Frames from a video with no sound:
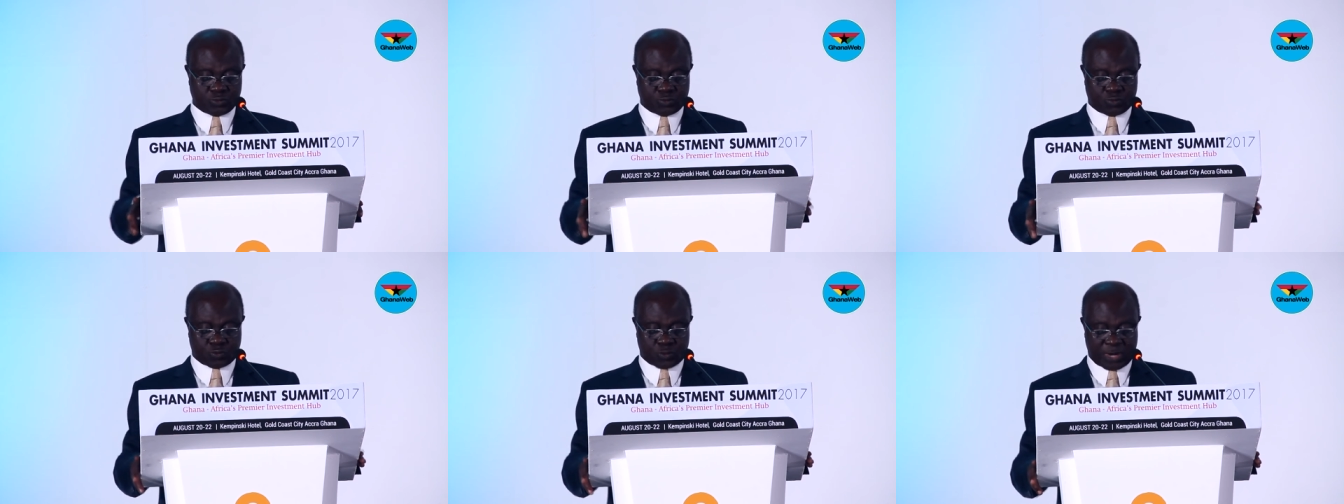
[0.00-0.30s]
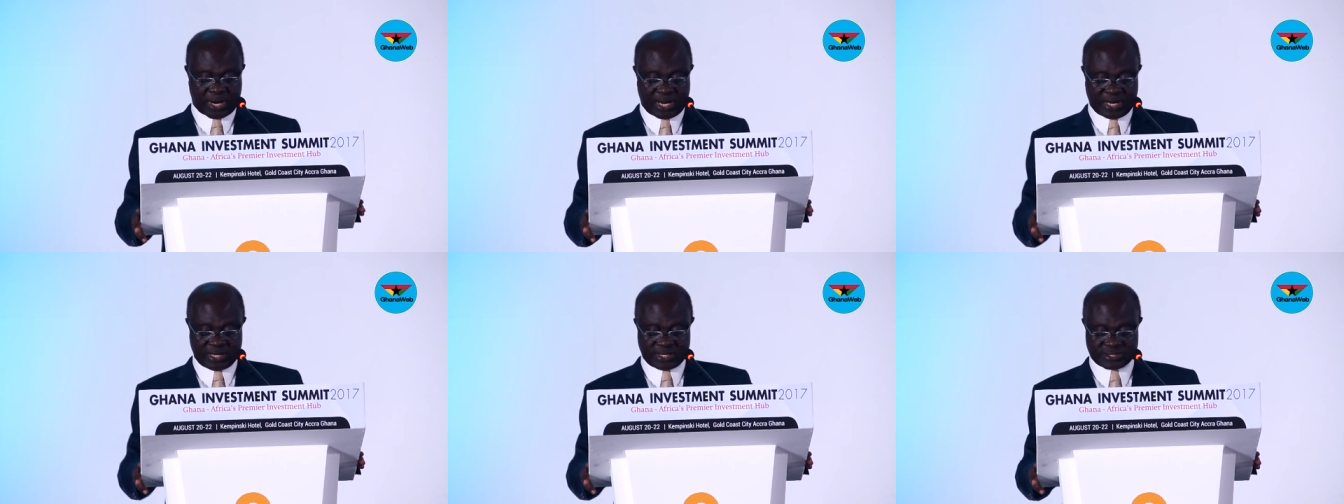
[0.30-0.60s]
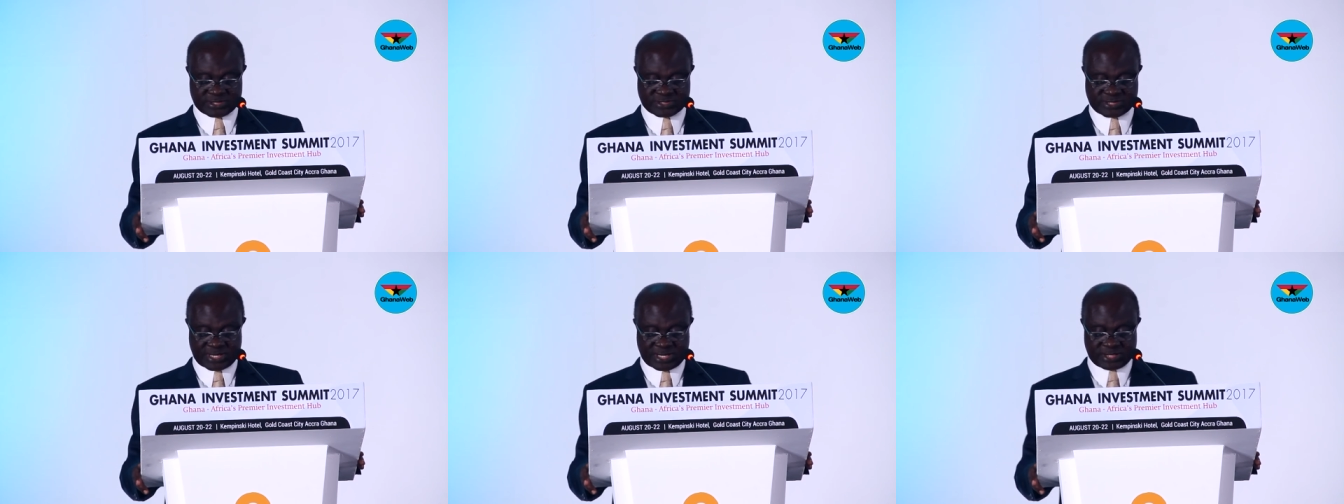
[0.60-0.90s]
While it
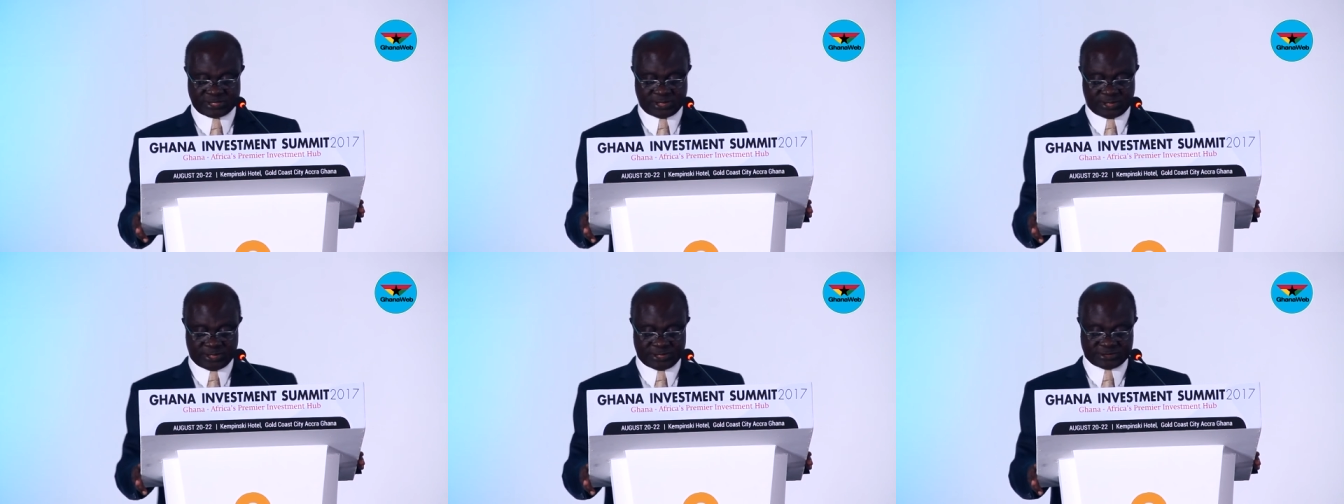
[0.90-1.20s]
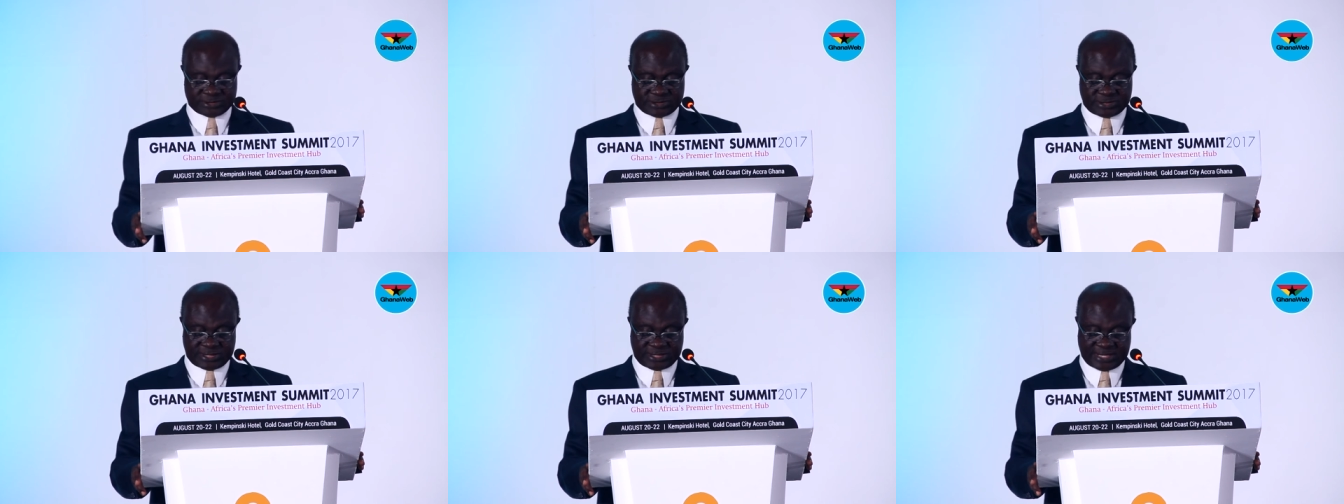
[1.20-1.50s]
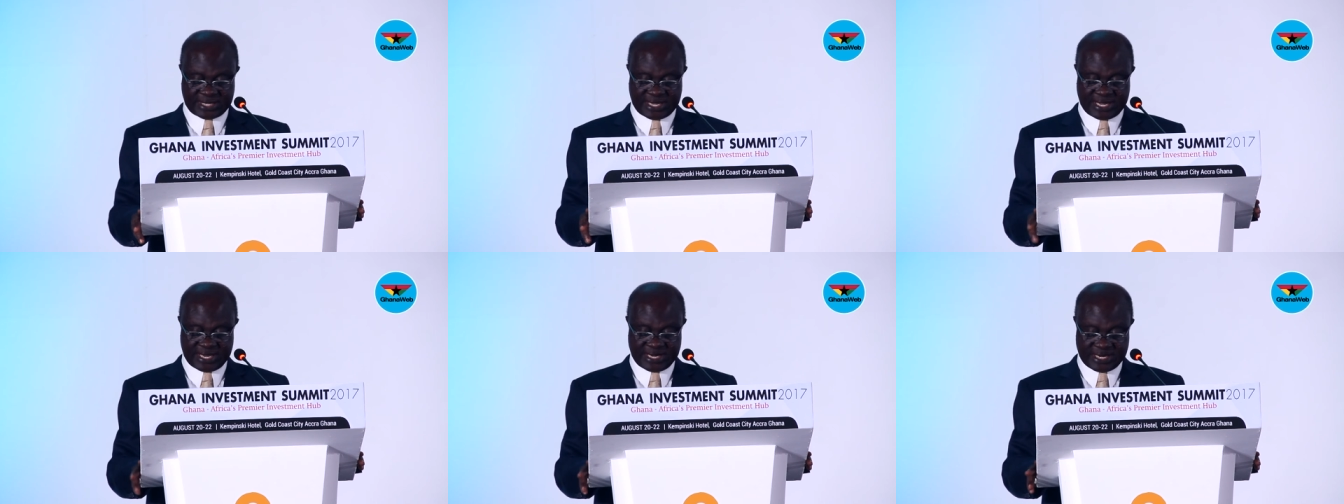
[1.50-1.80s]
is acknowledged that
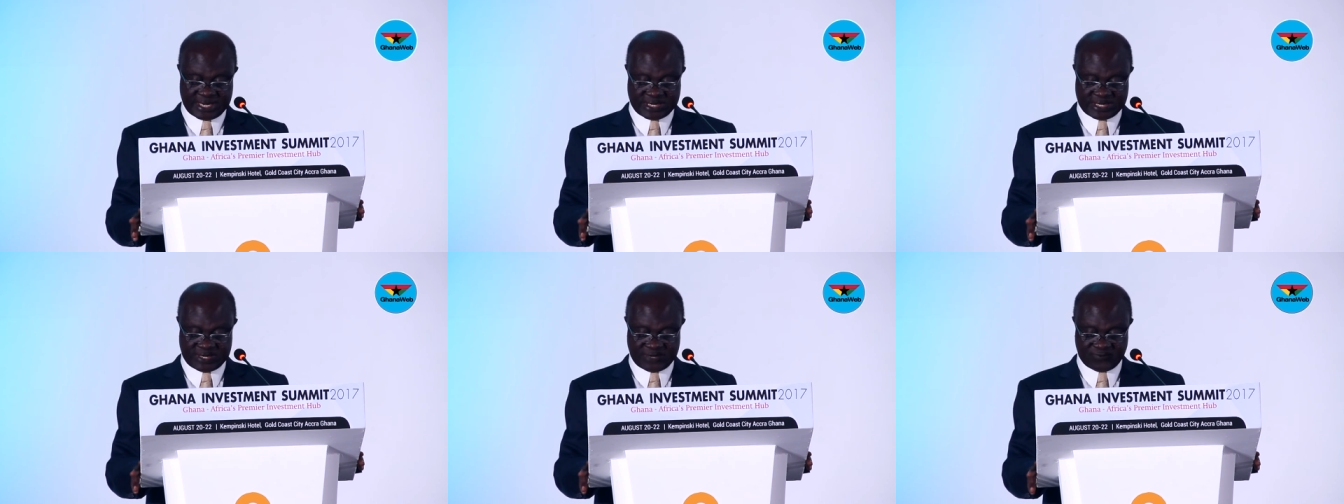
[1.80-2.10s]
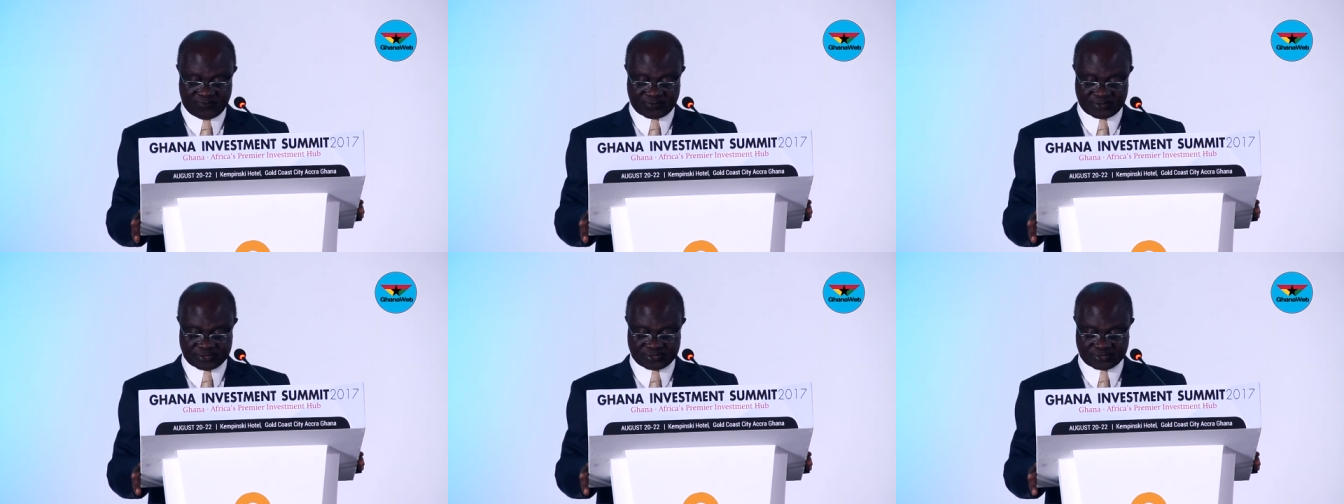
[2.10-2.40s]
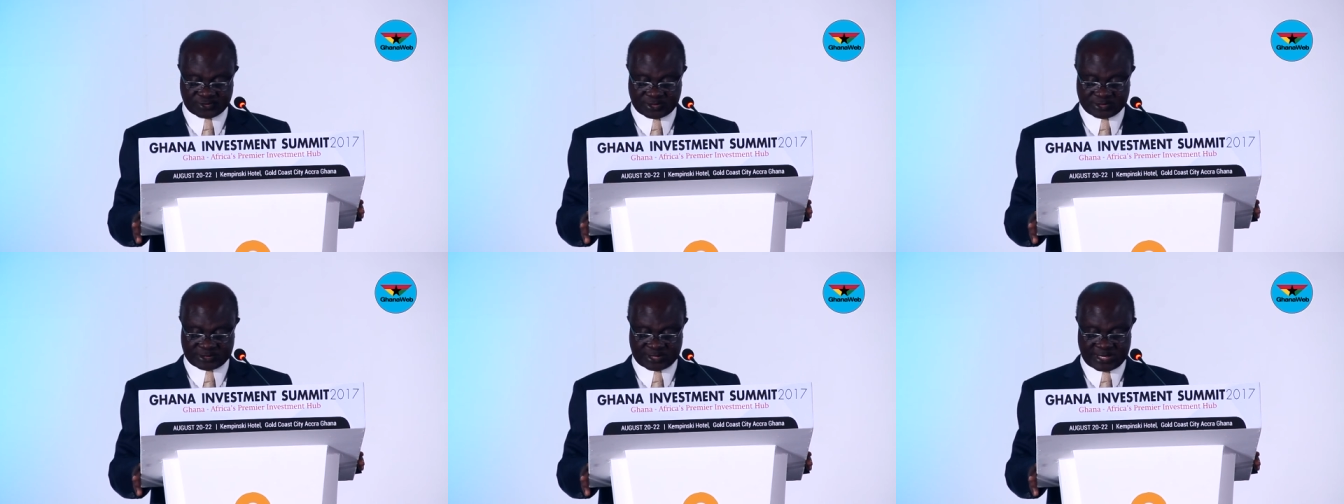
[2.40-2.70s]
the energy
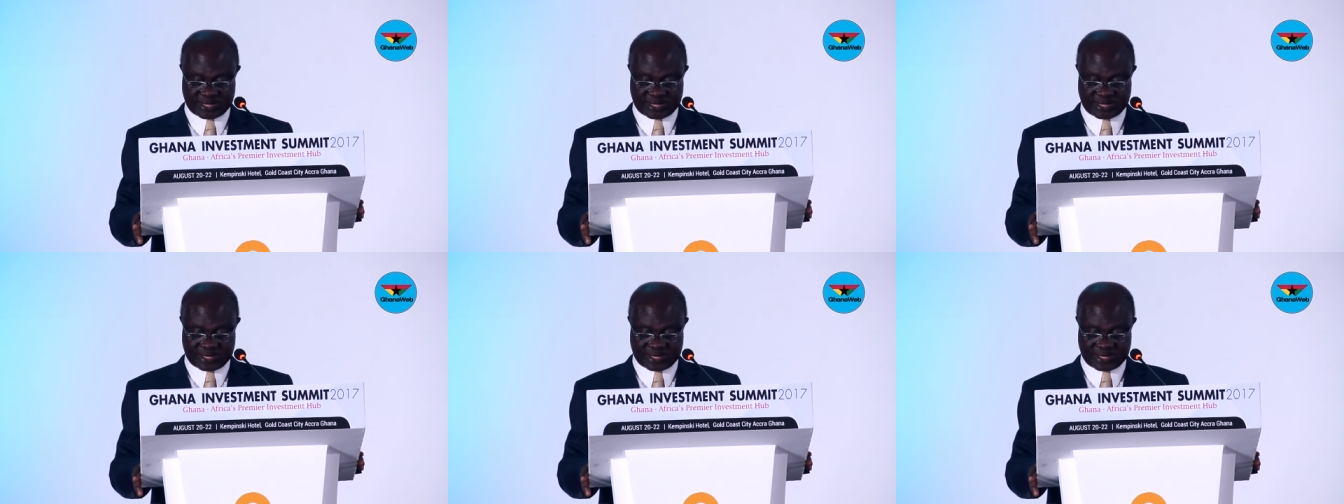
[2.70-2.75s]
infrastructure